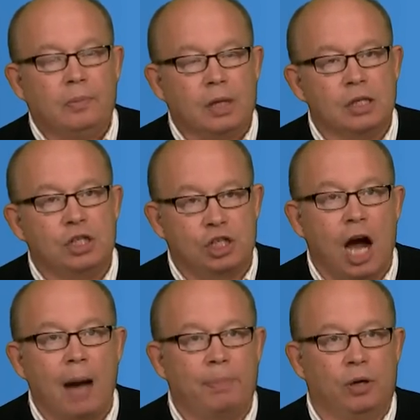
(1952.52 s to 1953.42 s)

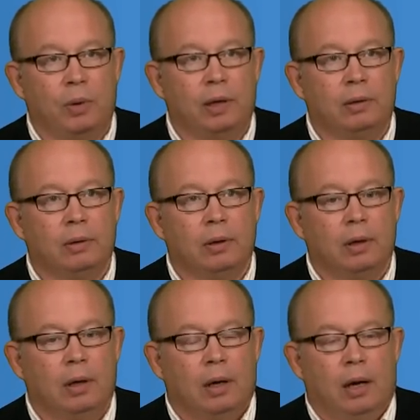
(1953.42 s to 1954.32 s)
Stop doing.
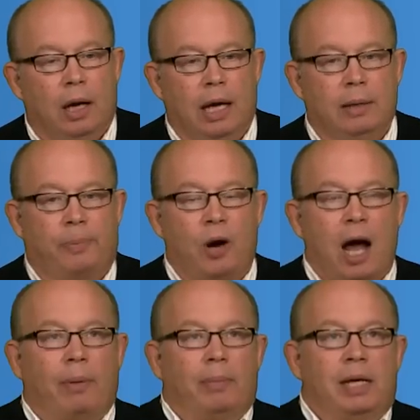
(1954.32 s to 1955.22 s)
And the
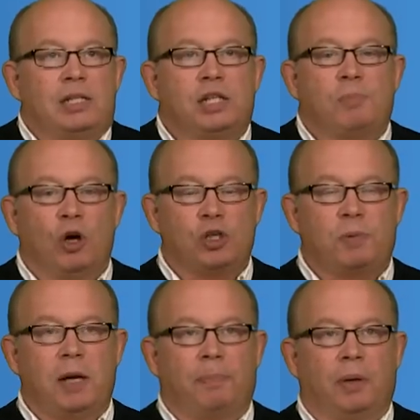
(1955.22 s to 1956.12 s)
problem is, is most
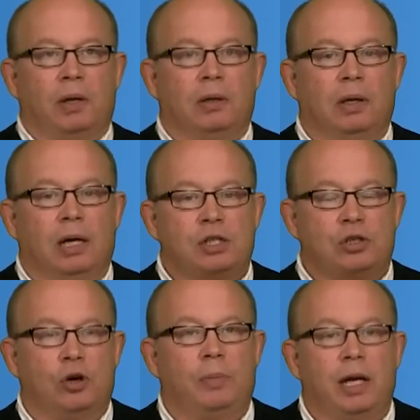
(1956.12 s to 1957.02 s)
people
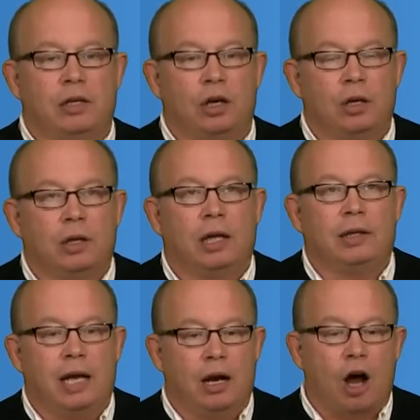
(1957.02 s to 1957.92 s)
assume do,
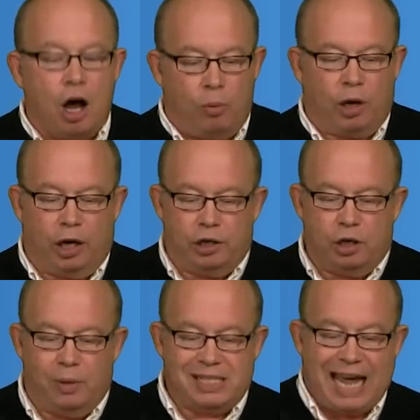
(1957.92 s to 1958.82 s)
that, that all we're going to
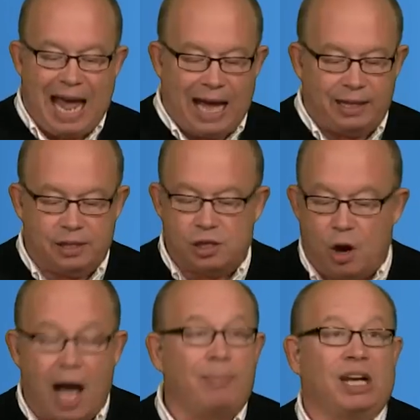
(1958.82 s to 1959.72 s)
do is add this. No,
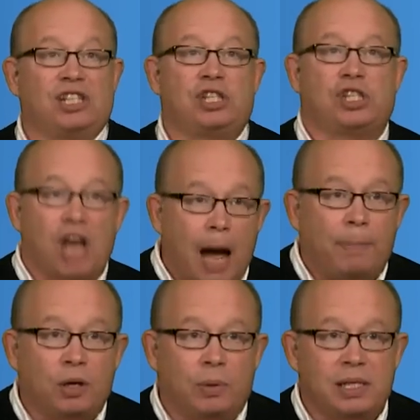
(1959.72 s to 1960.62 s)
I'm going to
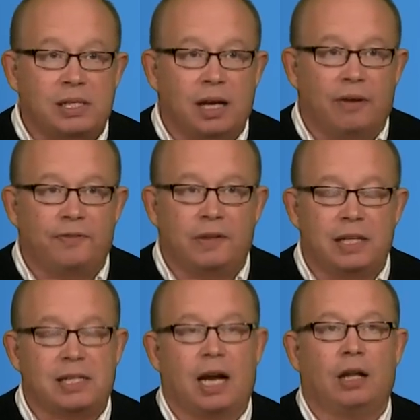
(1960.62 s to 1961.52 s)
stop doing stuff
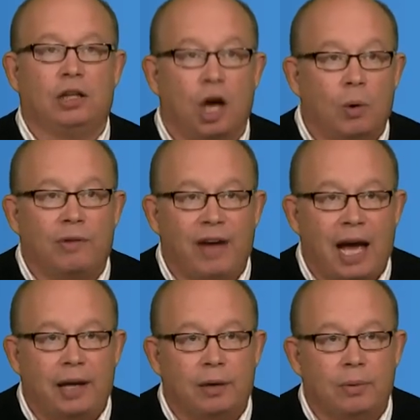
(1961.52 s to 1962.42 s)
that's got a lower
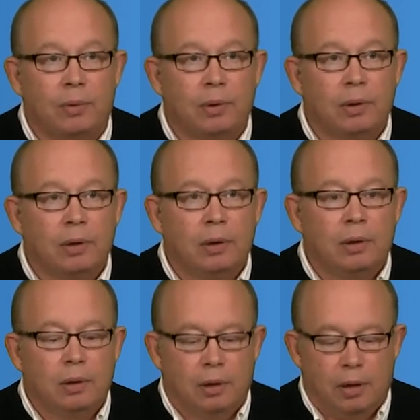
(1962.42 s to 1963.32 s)
value.
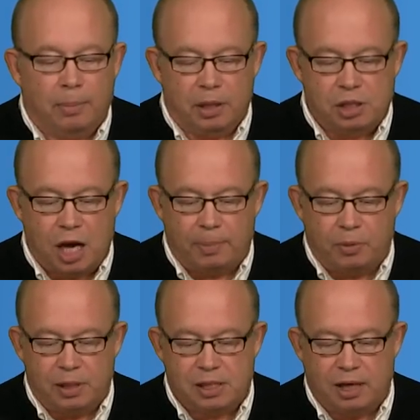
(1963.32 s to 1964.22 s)
I'm going to stop
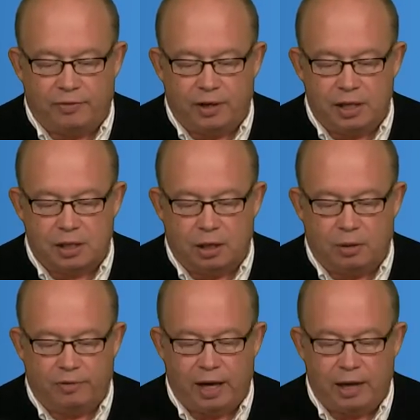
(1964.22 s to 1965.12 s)
doing stuff that is a
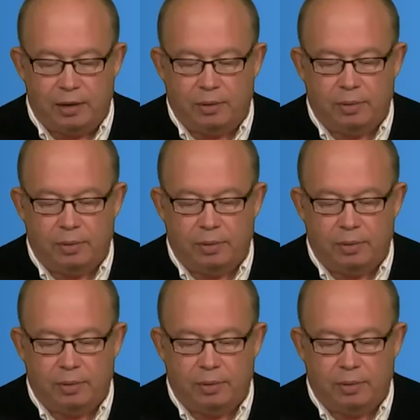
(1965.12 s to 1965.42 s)
lower value.